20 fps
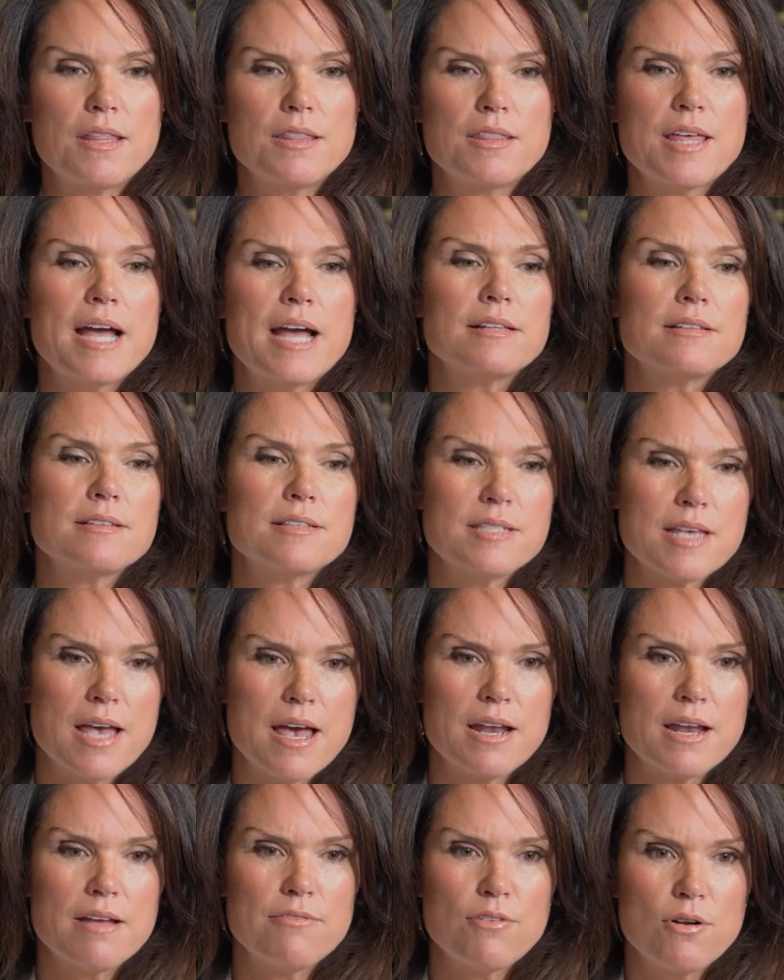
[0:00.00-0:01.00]
That
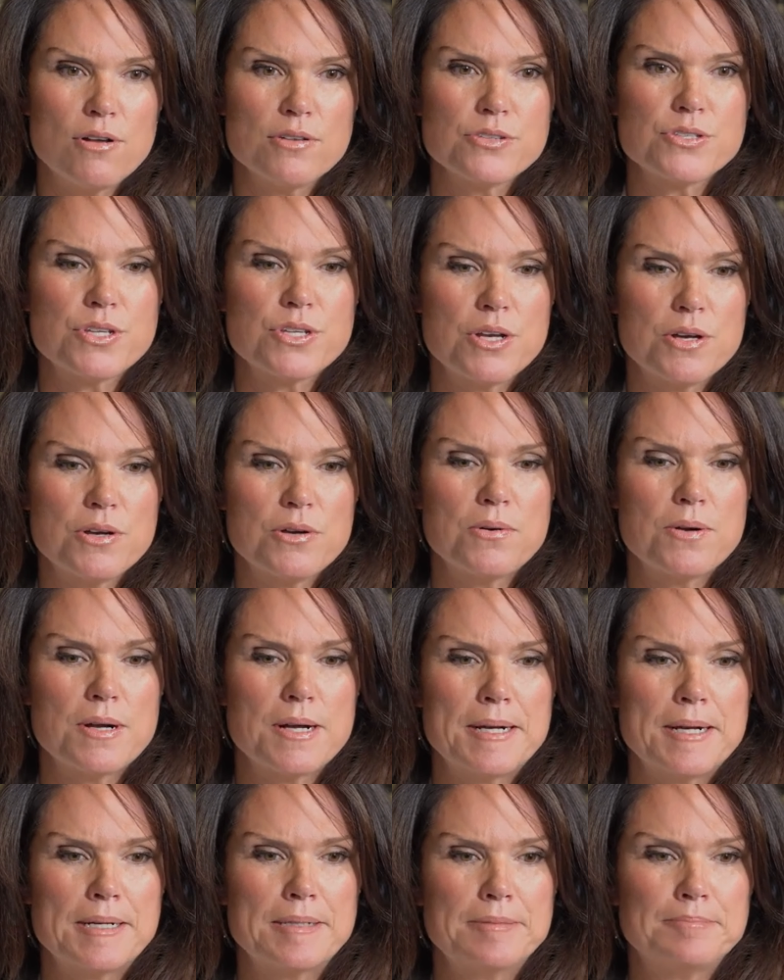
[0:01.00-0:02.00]
said, I've
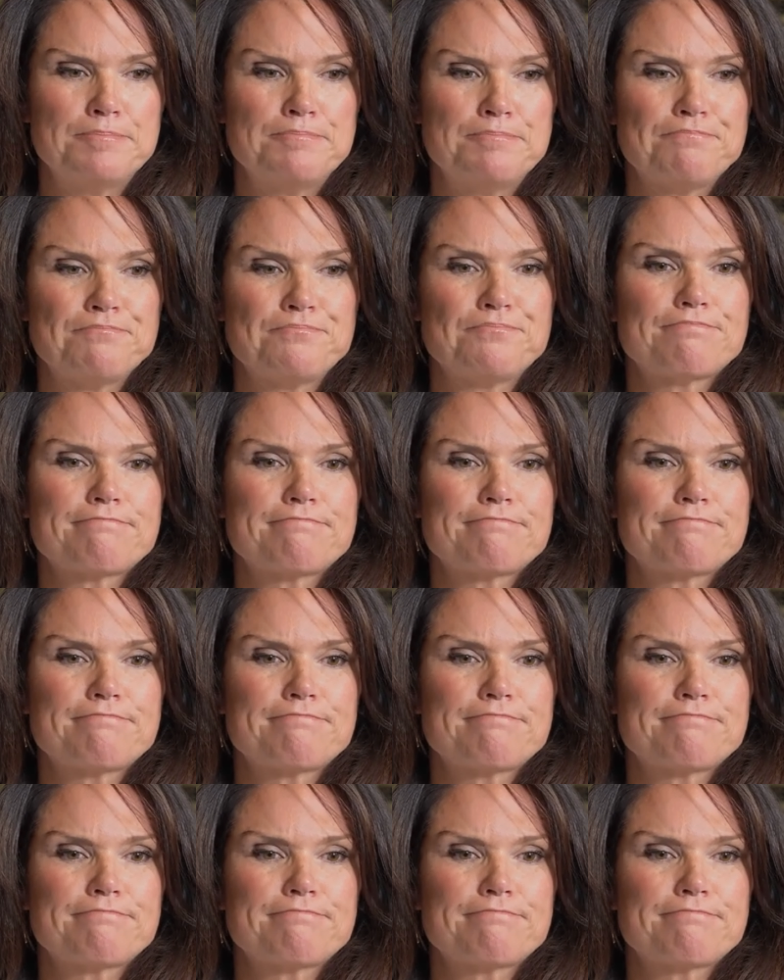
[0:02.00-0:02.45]
also